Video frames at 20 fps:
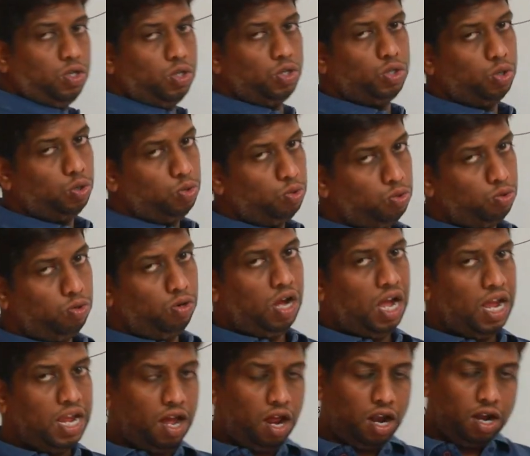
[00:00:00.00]
So
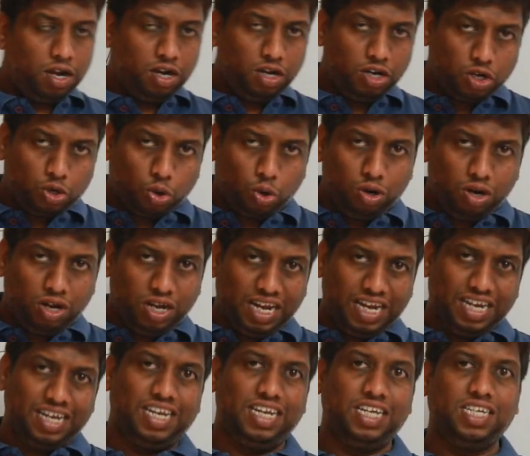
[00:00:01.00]
I already told
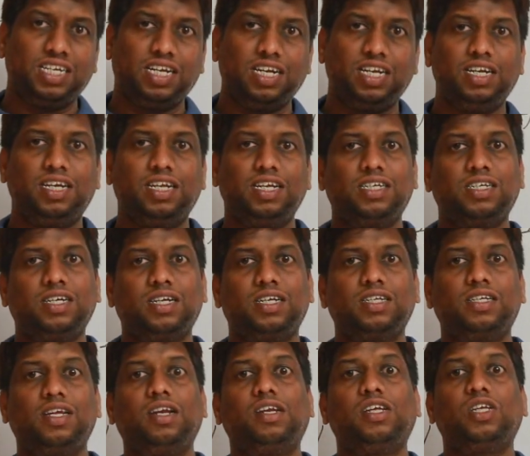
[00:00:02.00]
integer
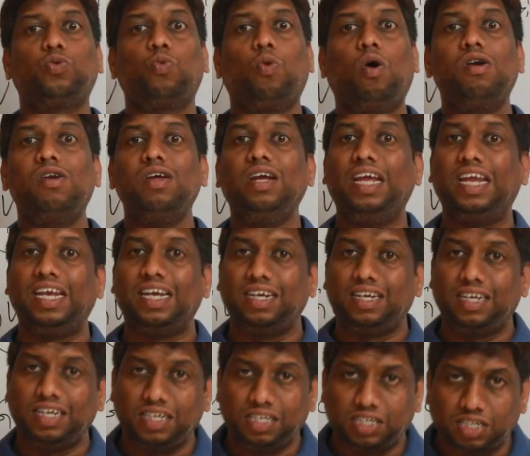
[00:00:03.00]
result is what?
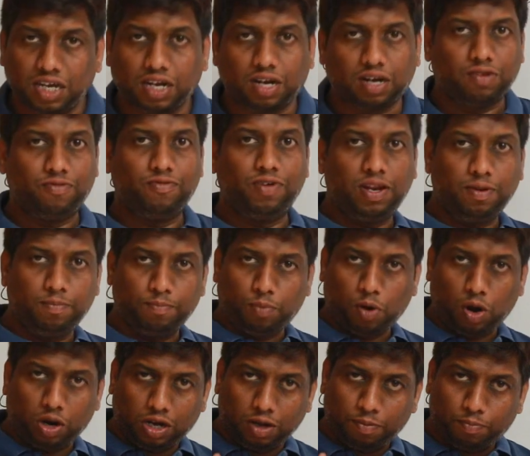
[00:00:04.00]
Integer. Very
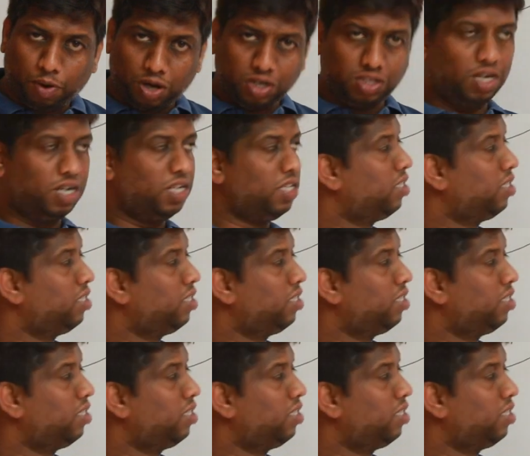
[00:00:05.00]
important point, that